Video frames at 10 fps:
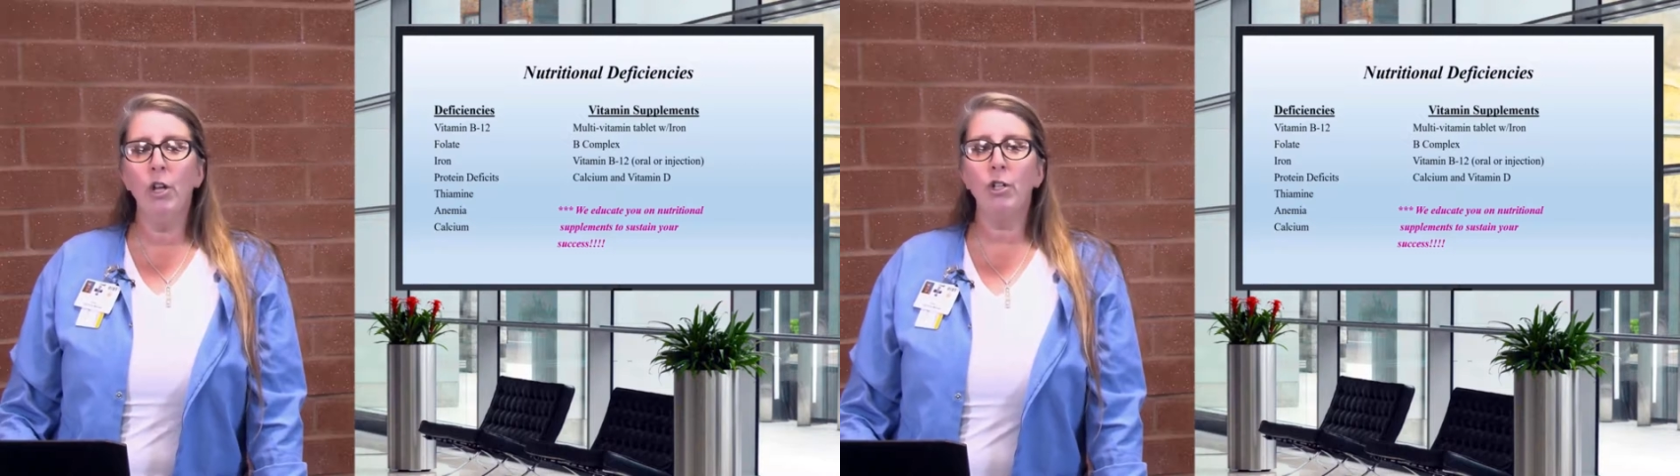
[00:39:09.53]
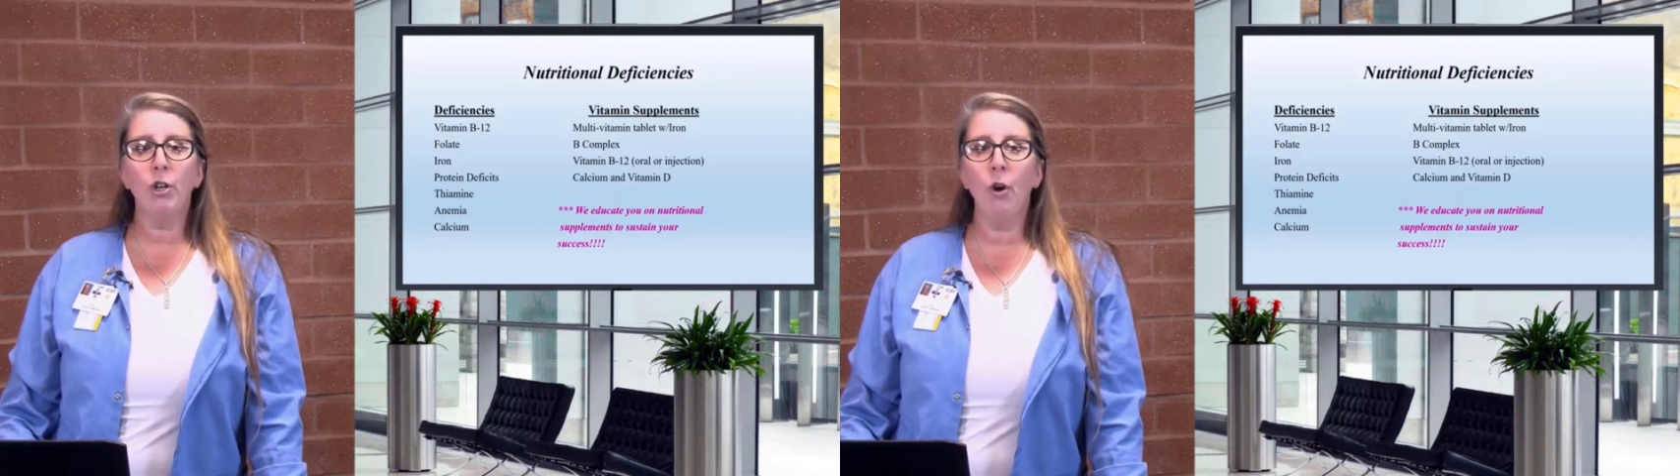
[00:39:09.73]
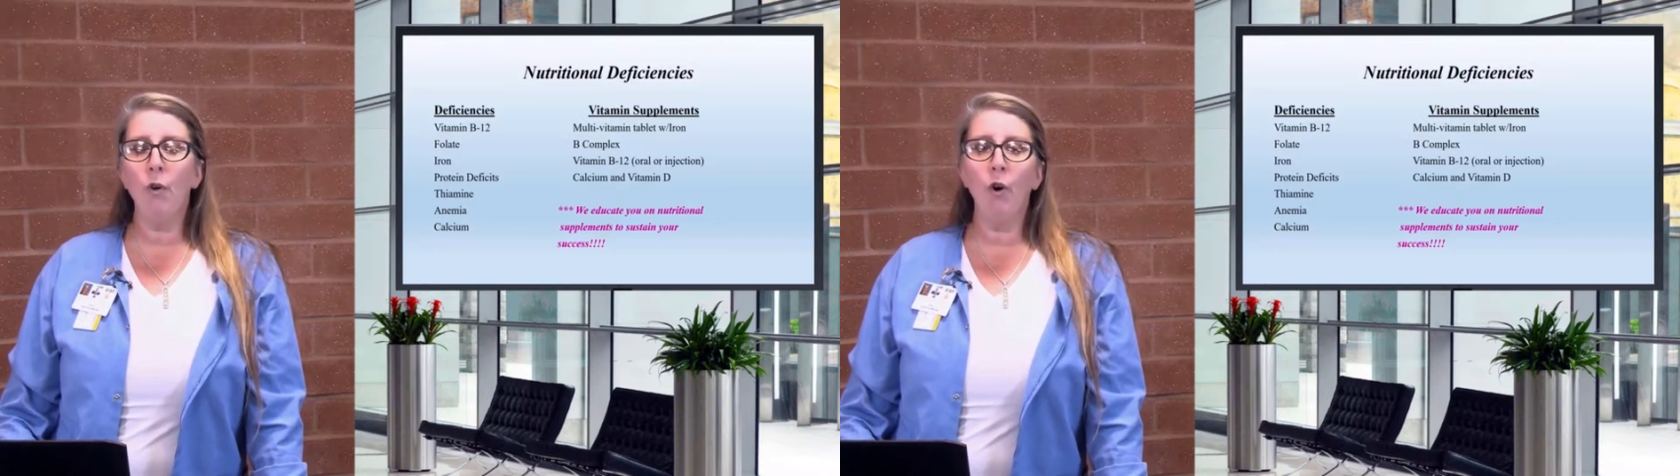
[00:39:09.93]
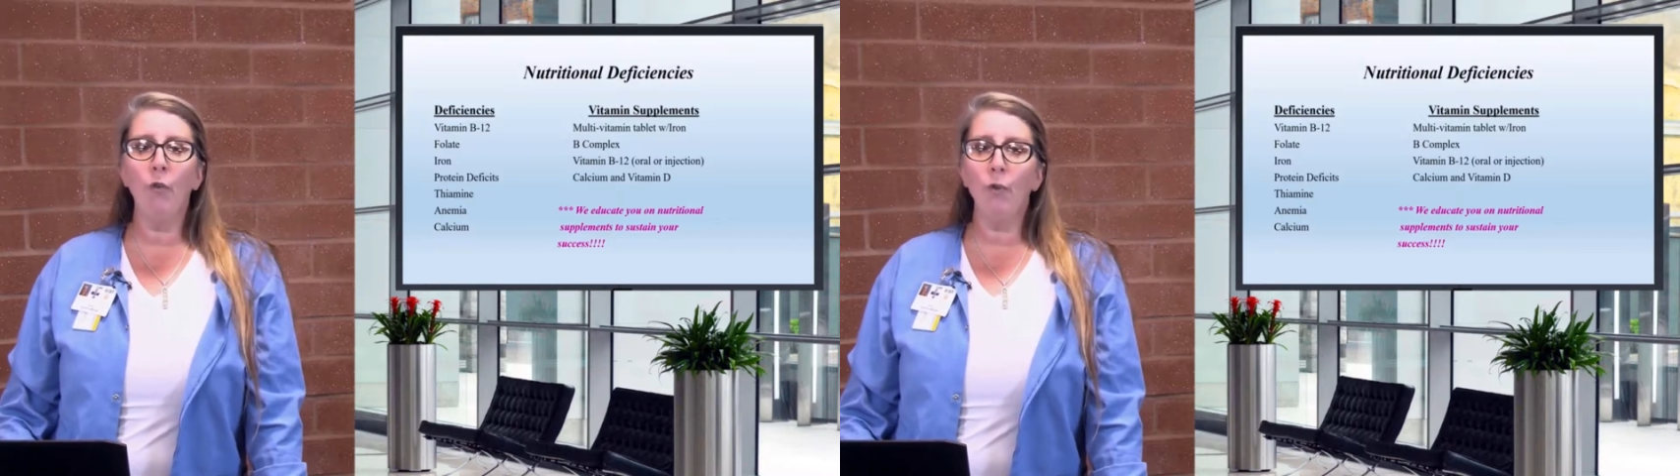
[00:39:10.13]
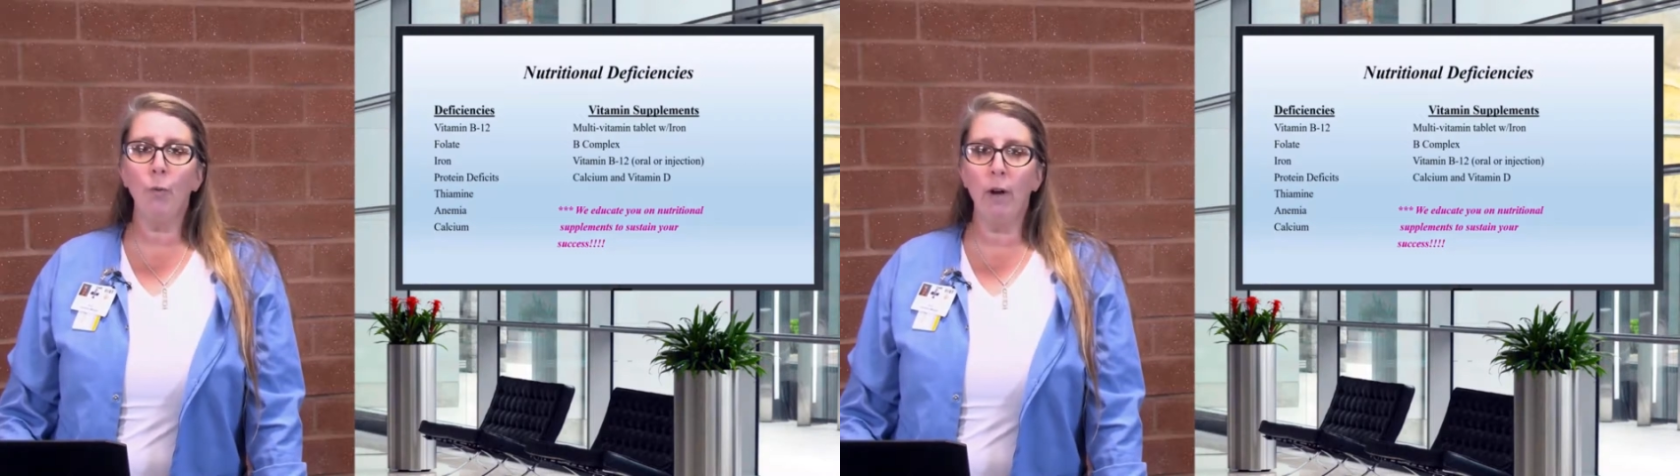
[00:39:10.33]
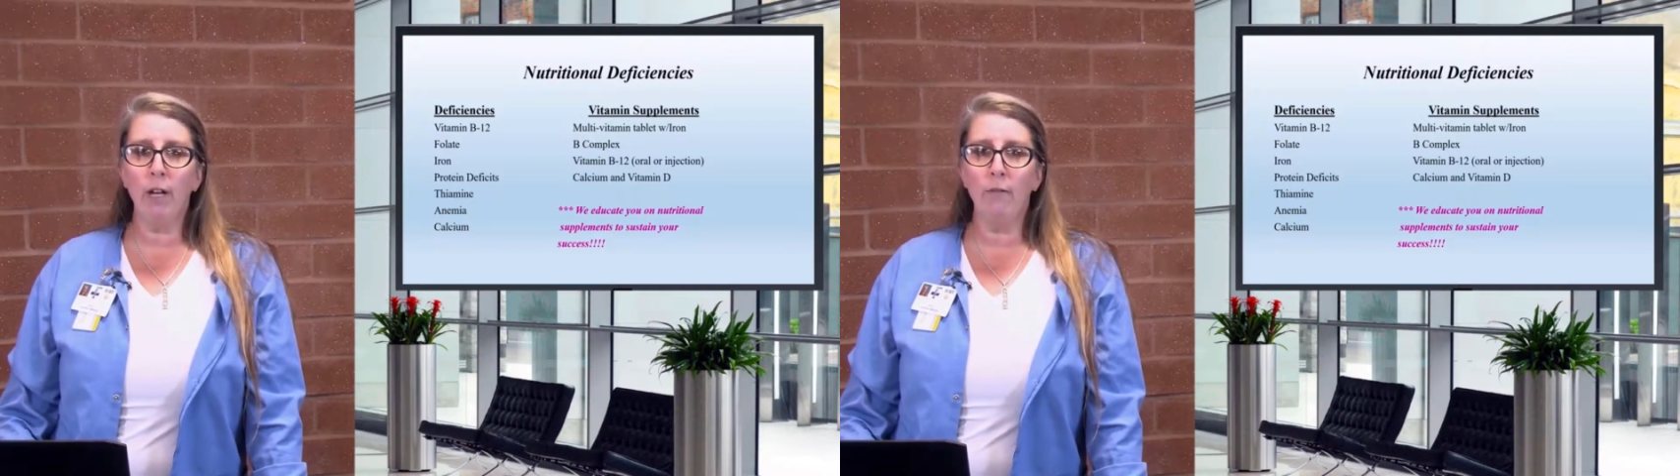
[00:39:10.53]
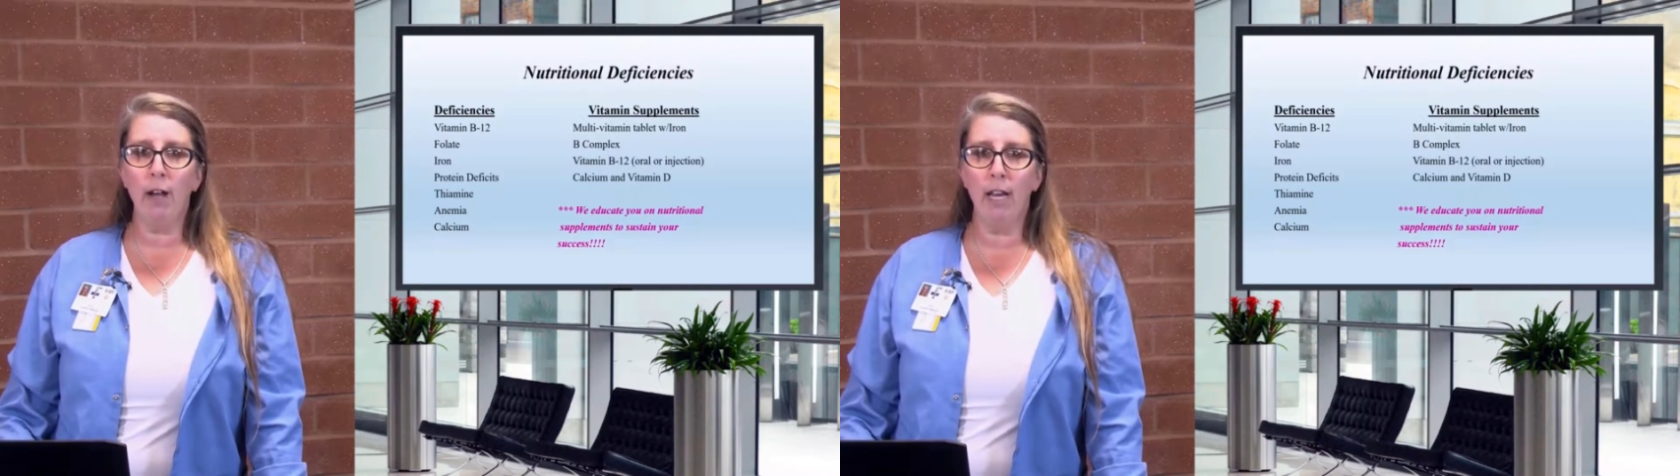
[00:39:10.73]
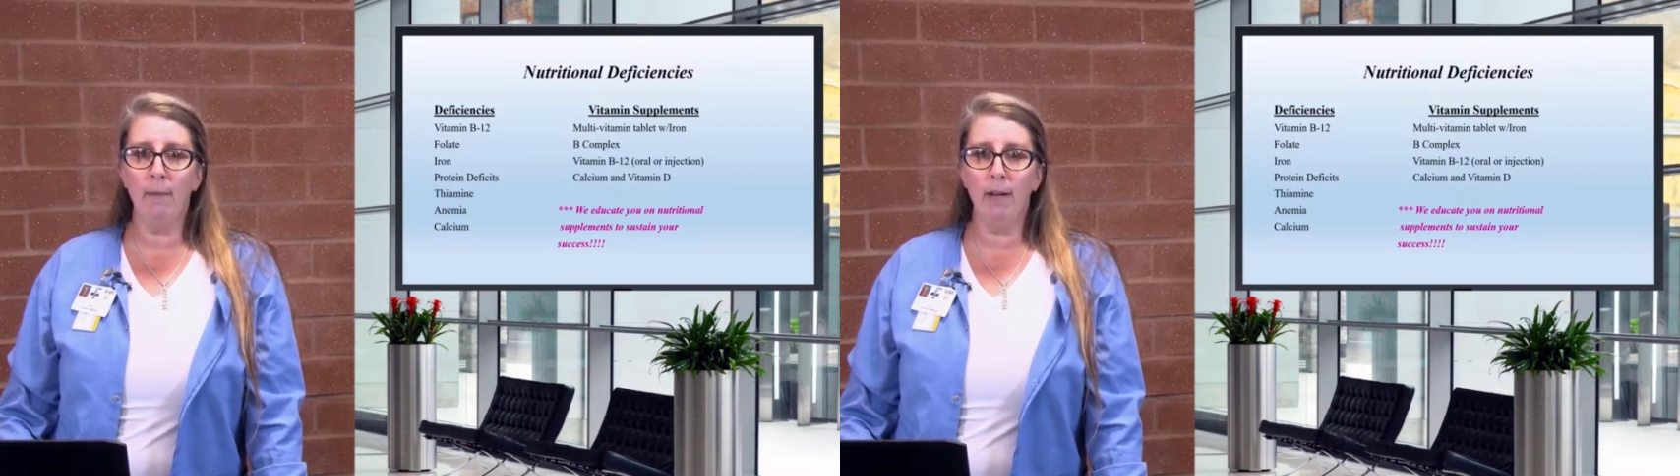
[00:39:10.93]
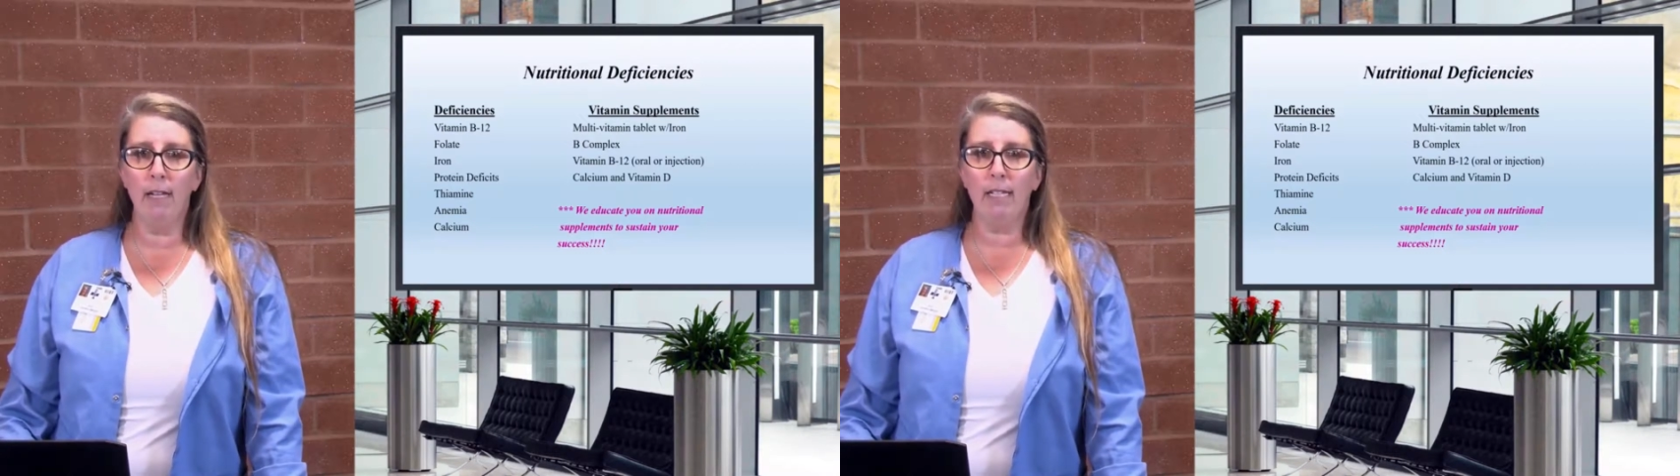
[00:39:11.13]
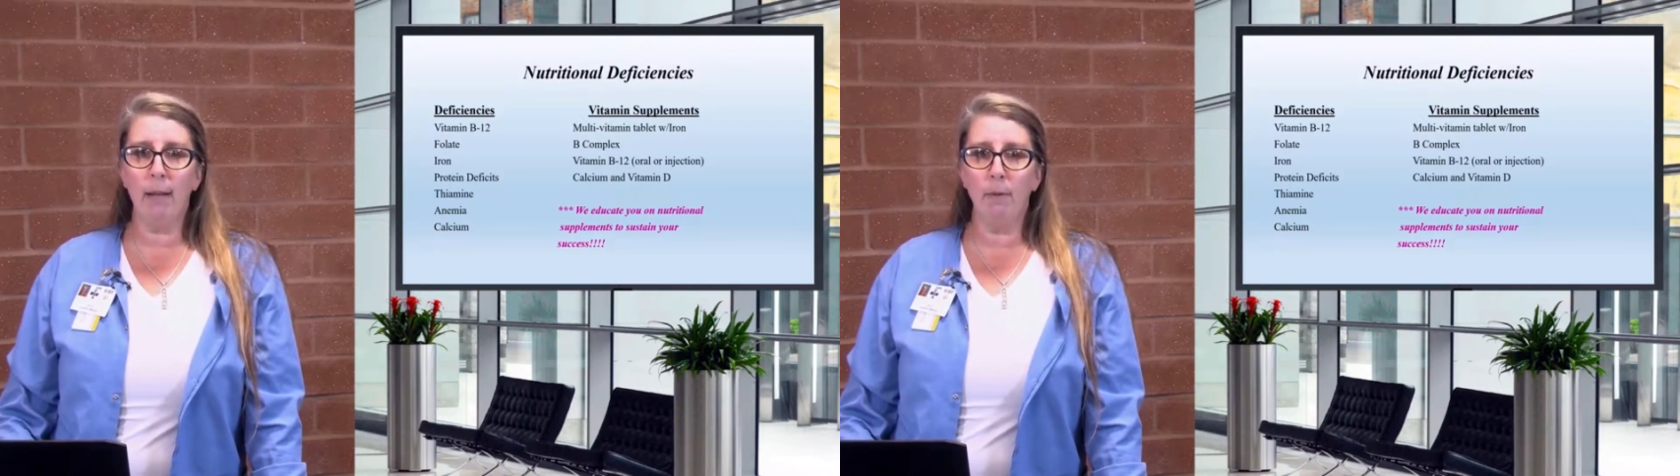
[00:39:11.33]
to go over what your vitamin
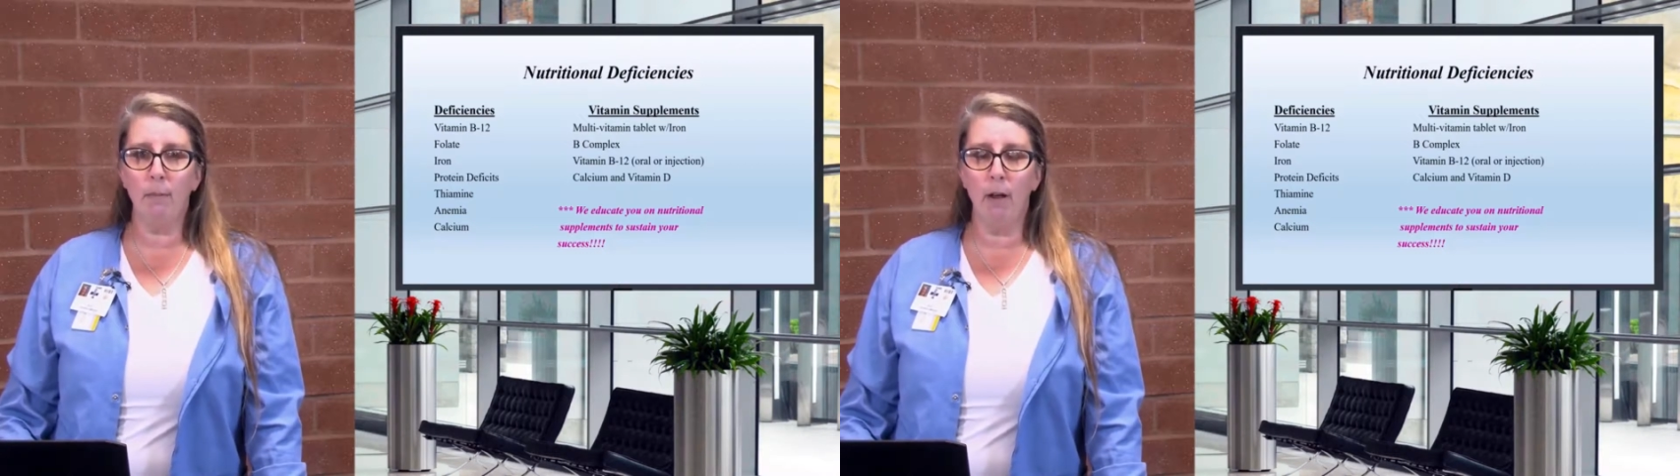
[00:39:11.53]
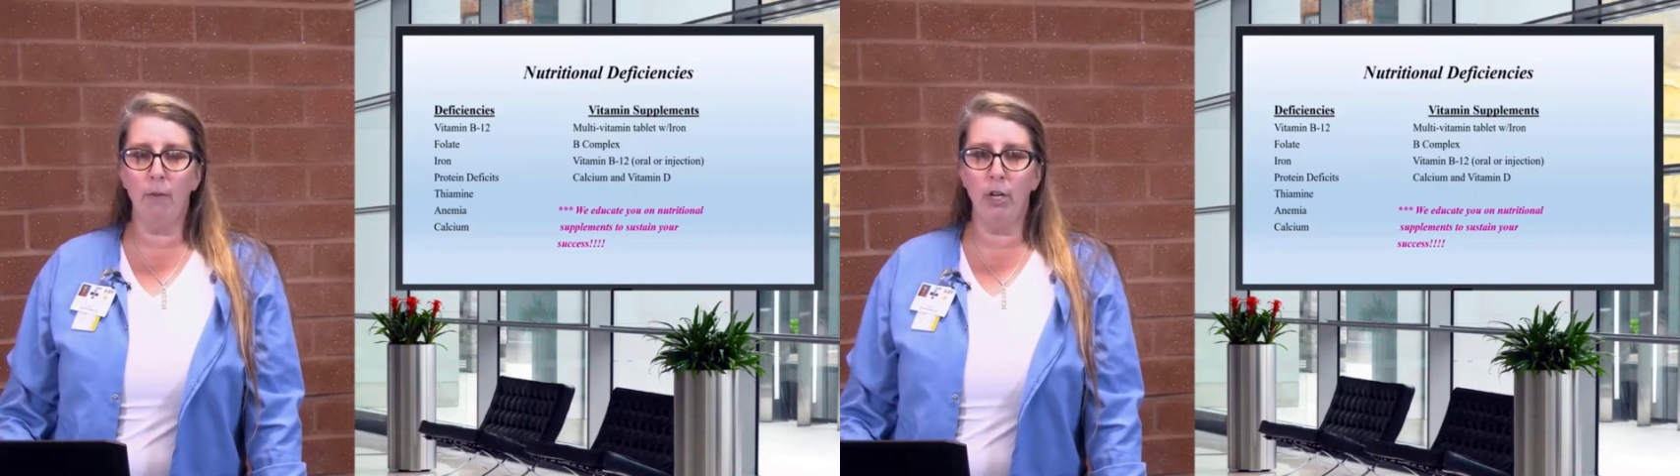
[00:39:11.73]
and supplement